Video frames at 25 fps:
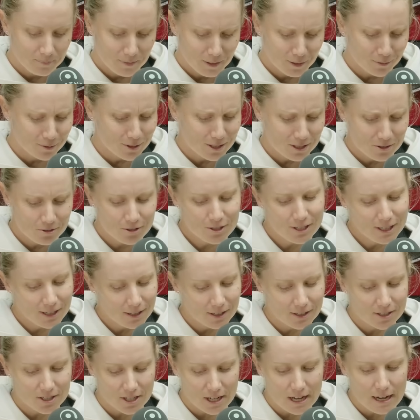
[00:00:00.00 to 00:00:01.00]
it was interesting
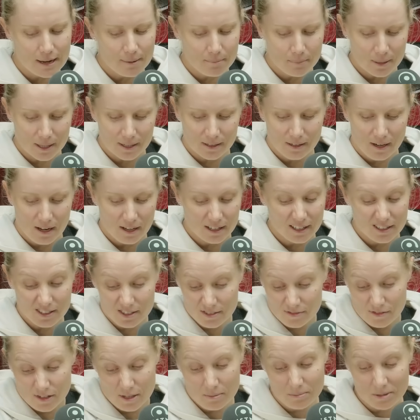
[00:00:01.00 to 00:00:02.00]
at the time. But I
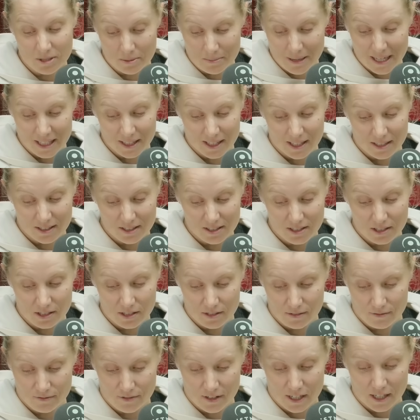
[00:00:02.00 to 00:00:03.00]
guess for him to make that
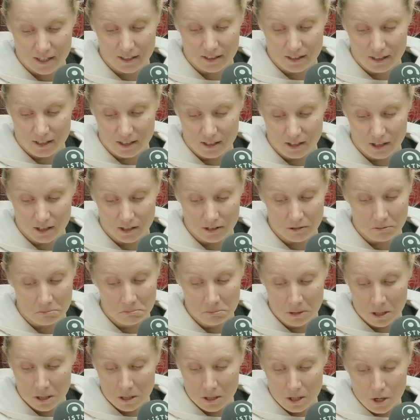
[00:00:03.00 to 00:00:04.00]
decision finally and go,
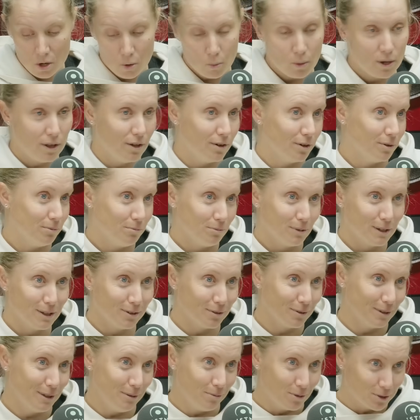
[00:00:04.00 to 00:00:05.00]

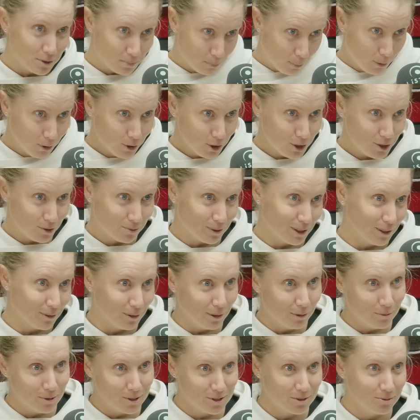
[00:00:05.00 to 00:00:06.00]
whether he was pushed,
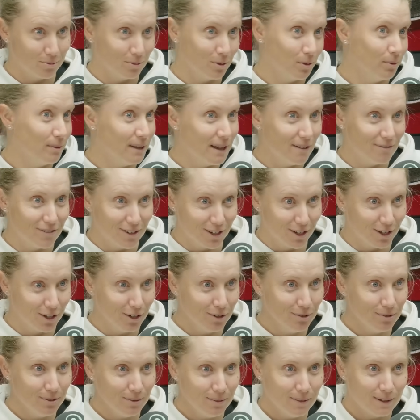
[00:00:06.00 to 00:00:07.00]
whether he wasn't, we'll never
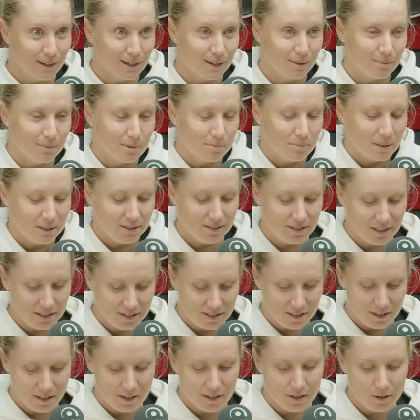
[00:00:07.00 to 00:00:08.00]
know. The
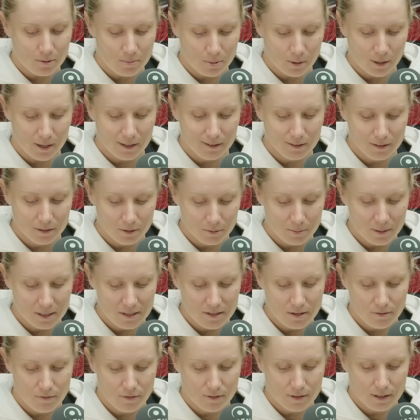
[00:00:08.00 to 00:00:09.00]
BCCI operate a little
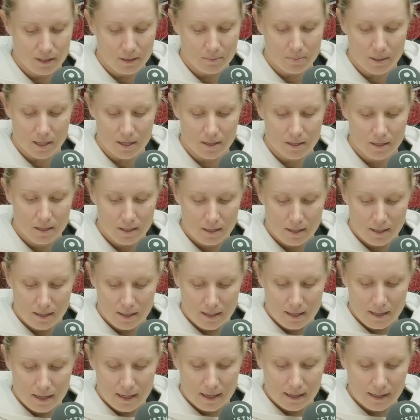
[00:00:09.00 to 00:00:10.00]
bit differently. But,
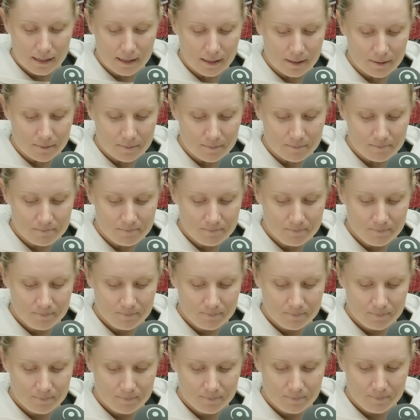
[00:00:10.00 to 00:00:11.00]
kind
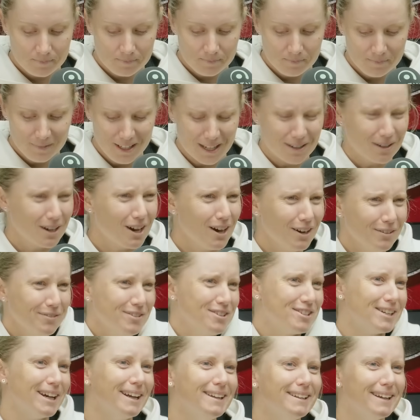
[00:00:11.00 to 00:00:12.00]
of
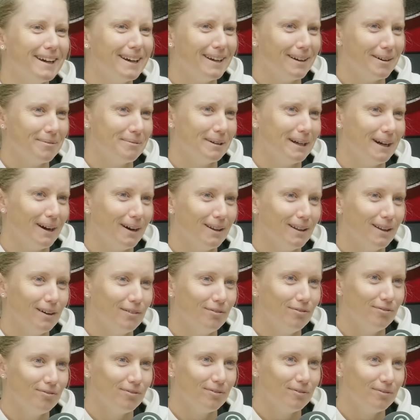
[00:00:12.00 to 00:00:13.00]
a sad day. I'm like, I
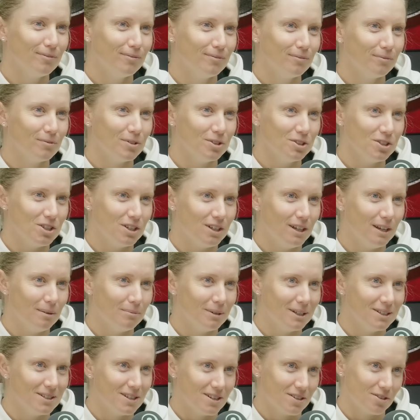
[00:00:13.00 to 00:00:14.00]
love watching
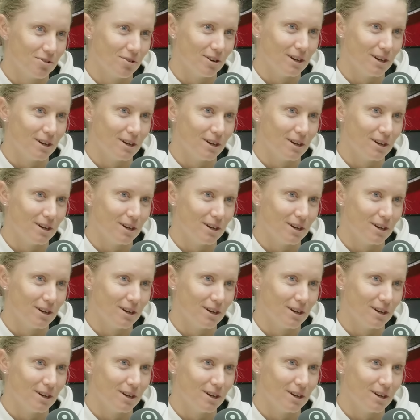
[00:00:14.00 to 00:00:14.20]
him in Test